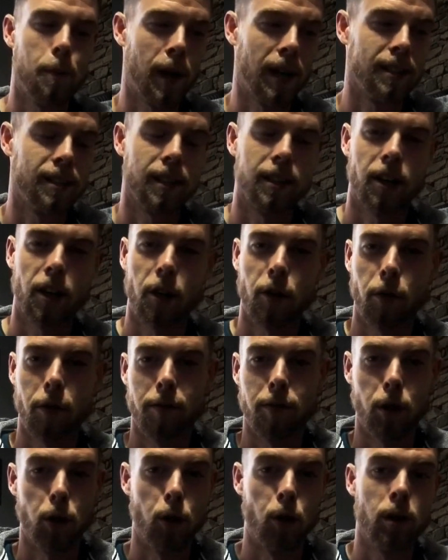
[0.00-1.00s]
back to another
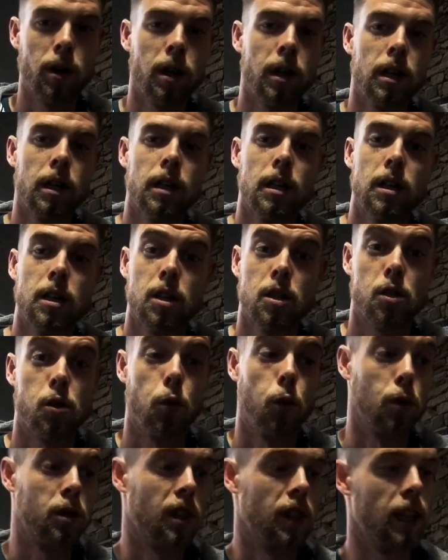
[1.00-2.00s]
review.
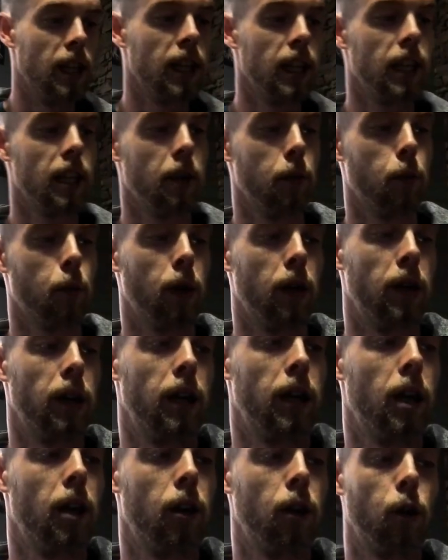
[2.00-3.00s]
So today
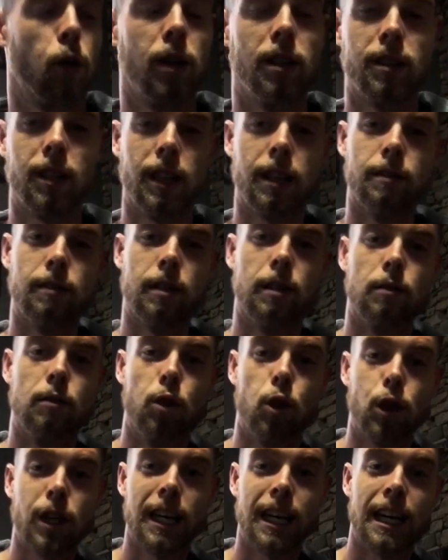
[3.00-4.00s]
we are going to take a little
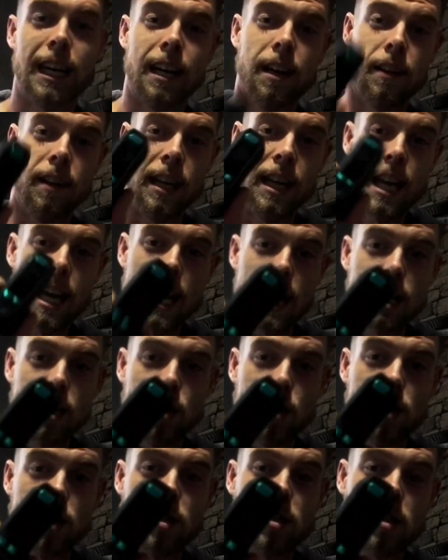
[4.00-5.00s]
look at the
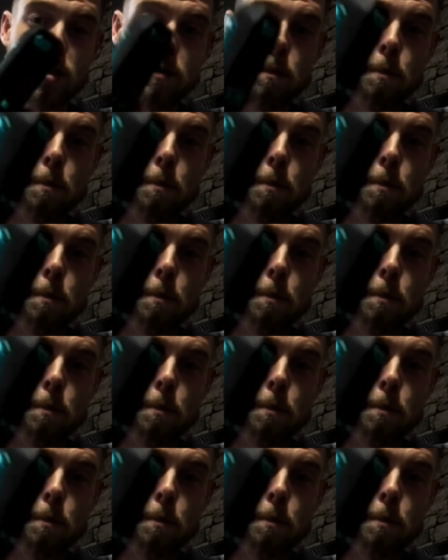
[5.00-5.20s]
Aegis